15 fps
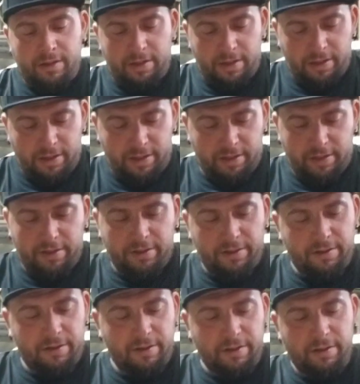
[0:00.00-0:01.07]
and
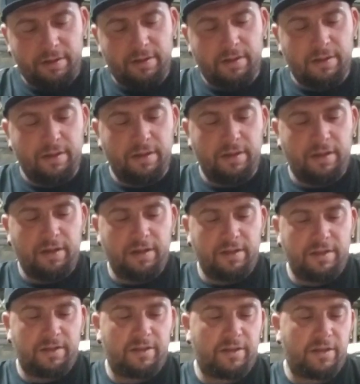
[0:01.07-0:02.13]
it is